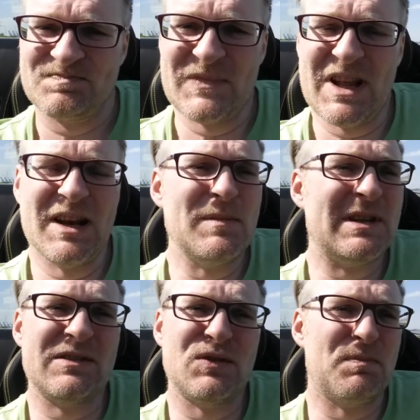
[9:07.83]
the
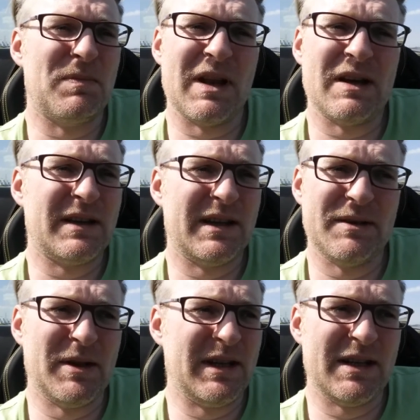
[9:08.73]
limited supply
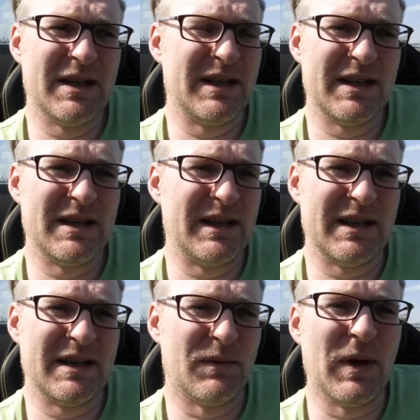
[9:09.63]

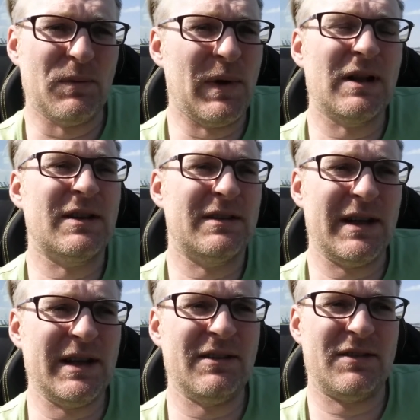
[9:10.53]
well, the
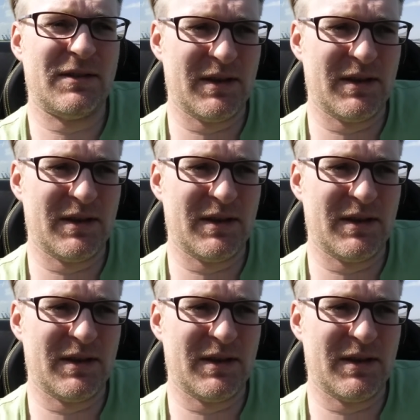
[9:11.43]
thing is,